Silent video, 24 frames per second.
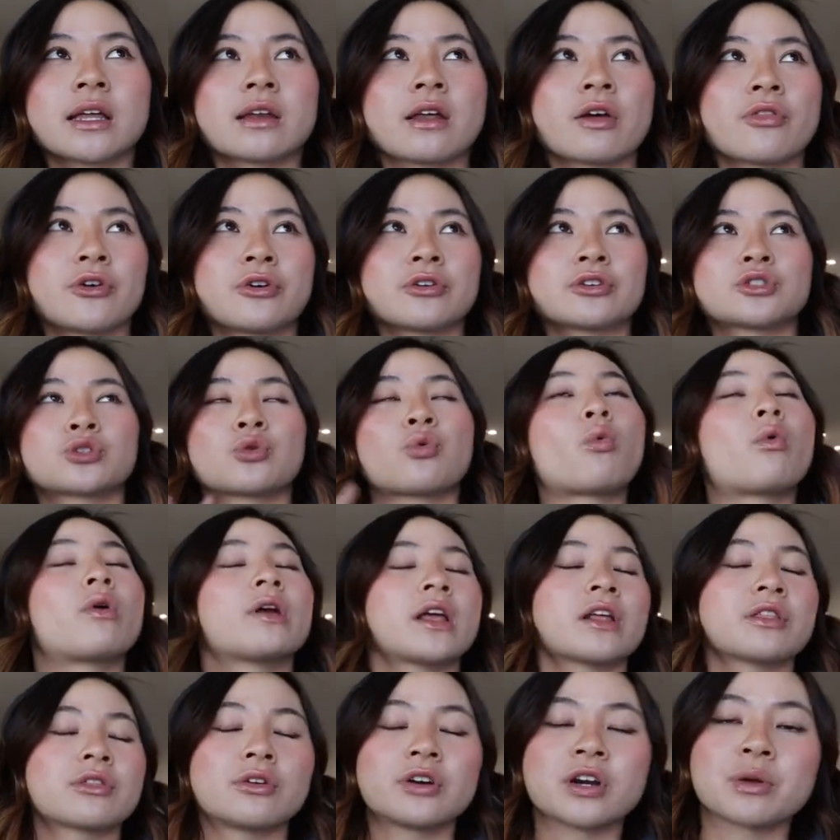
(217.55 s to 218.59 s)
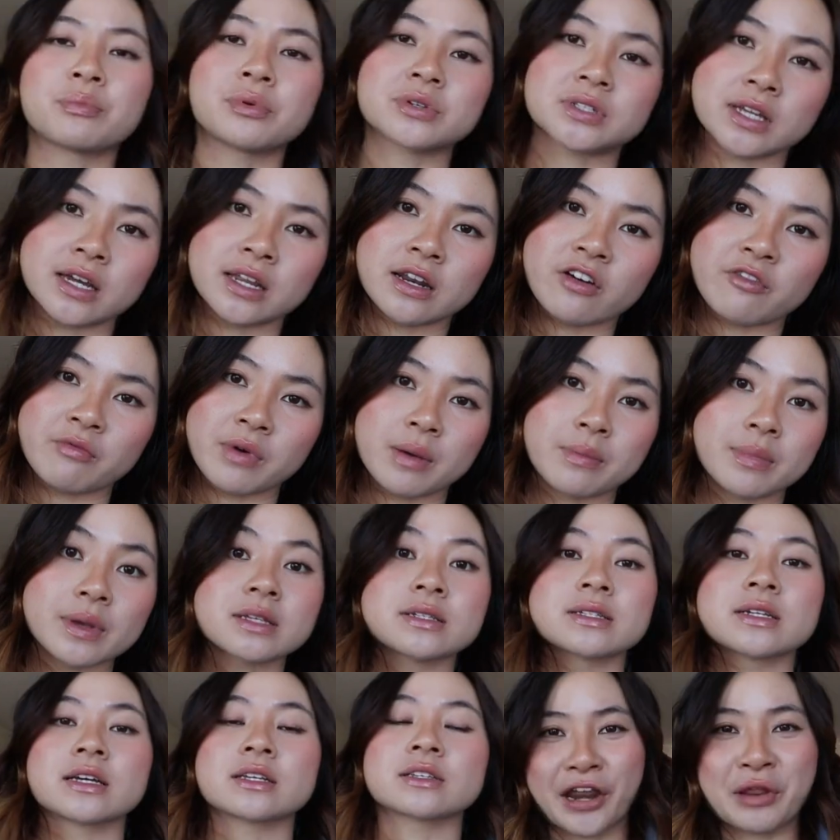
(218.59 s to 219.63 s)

another 20-30% of my business.